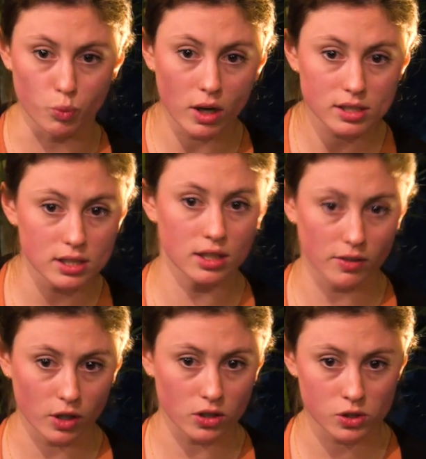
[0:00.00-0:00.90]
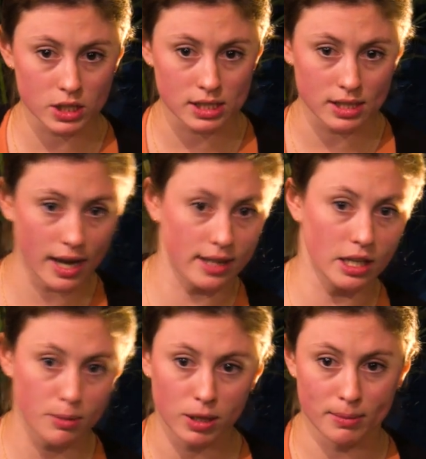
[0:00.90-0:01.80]
works in other countries and
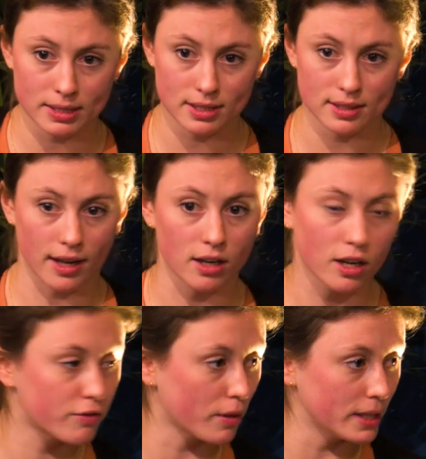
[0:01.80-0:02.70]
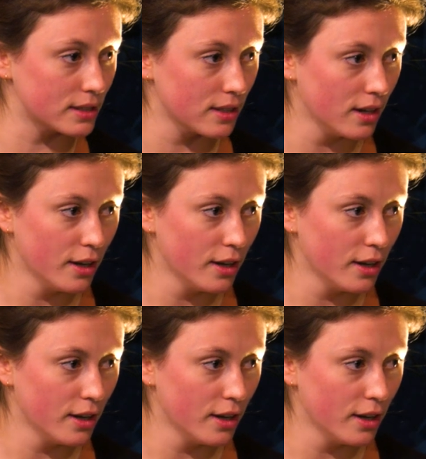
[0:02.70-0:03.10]
implement it and learn from it.